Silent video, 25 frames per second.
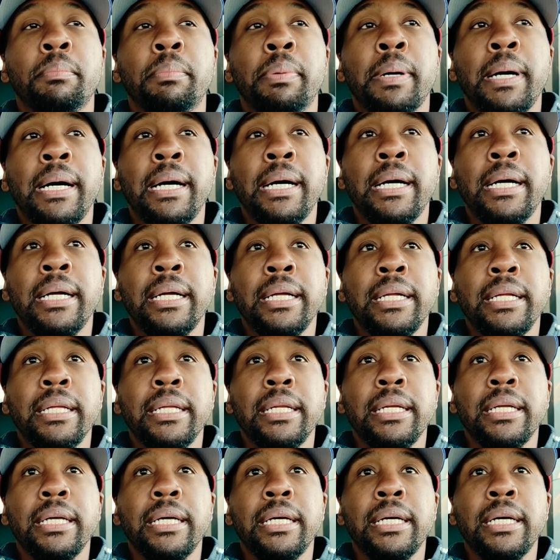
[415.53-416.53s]

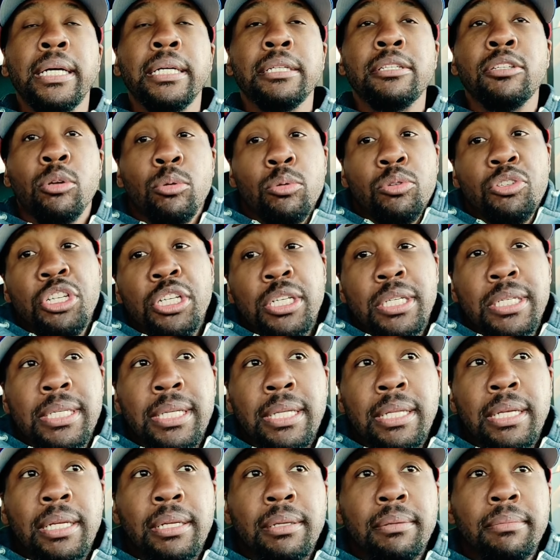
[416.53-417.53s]
it was just
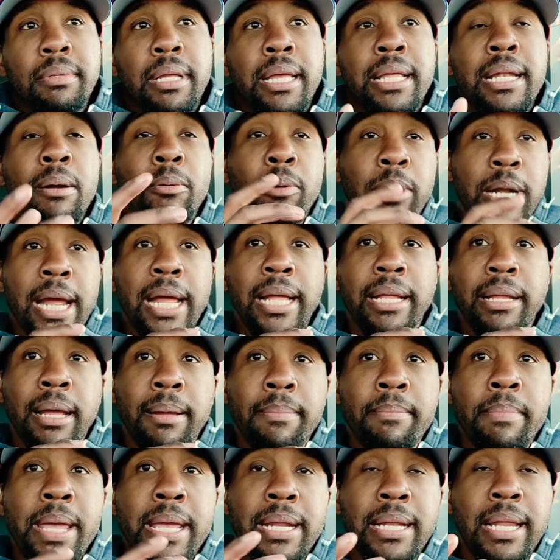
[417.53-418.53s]
sitting. And then when
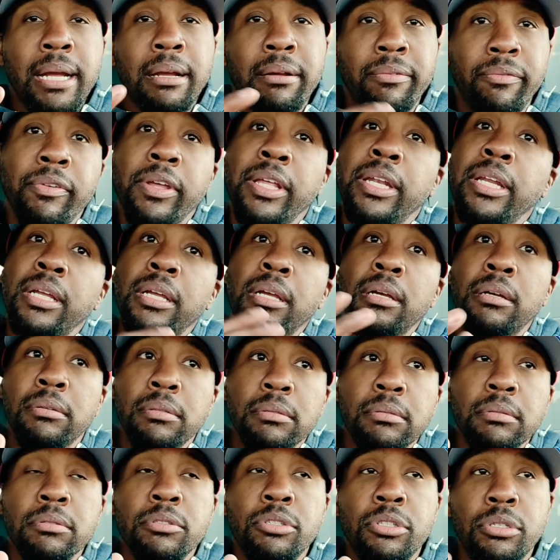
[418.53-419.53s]
I made like a
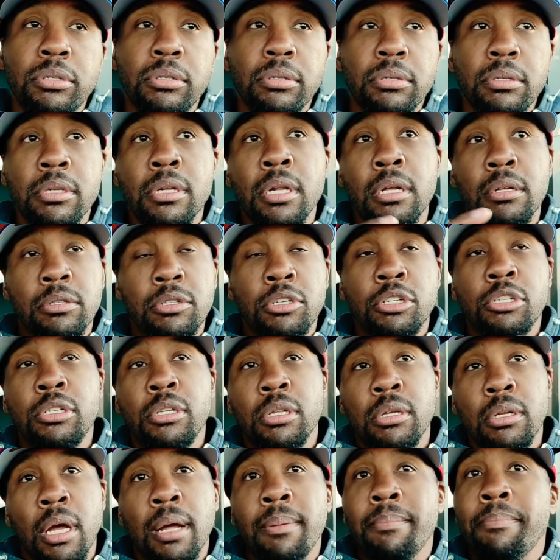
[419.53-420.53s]
video, just
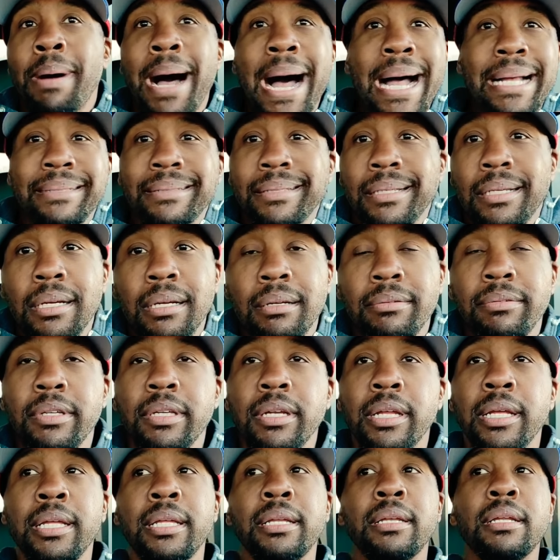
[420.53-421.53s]
the unboxing of
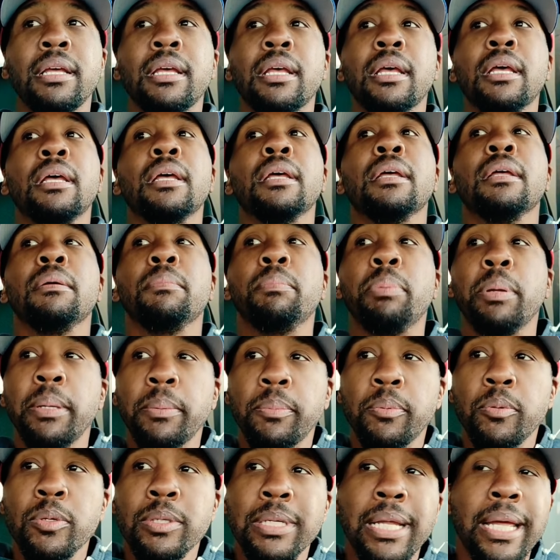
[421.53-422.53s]
it, and
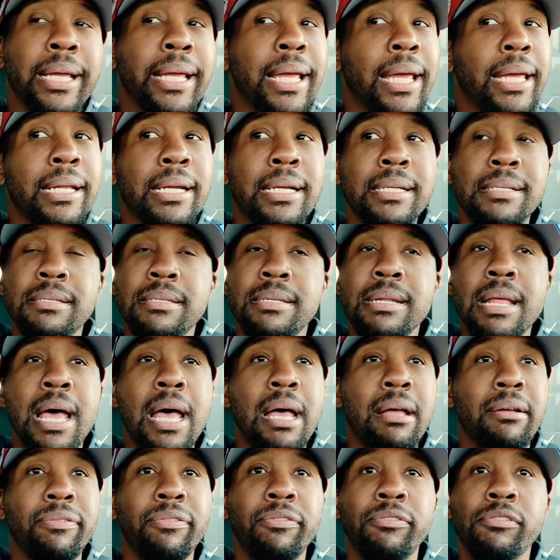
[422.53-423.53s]
people were like, hey, that's
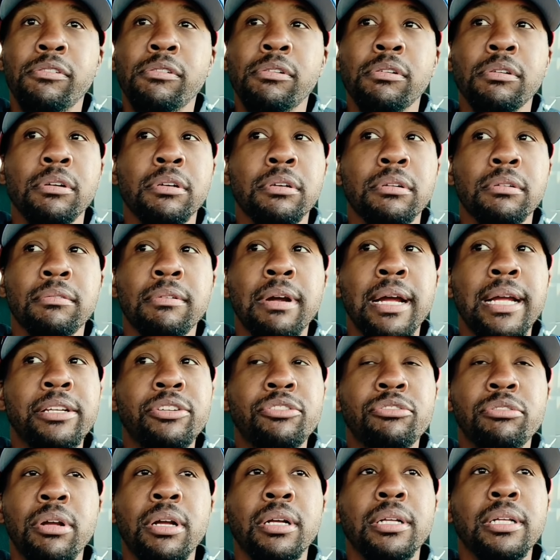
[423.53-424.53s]
not for the right
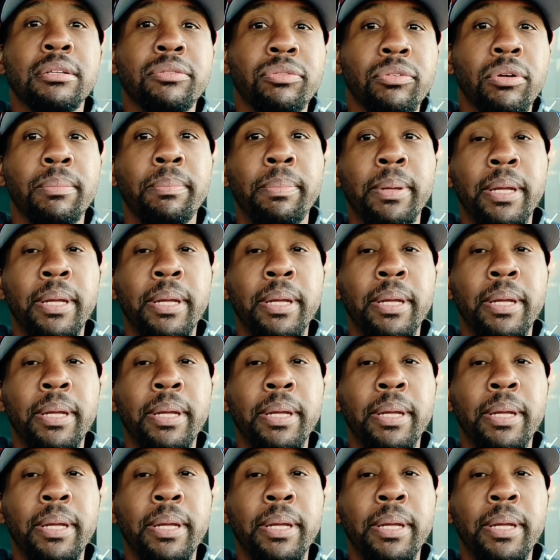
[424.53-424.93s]
truck, that's for a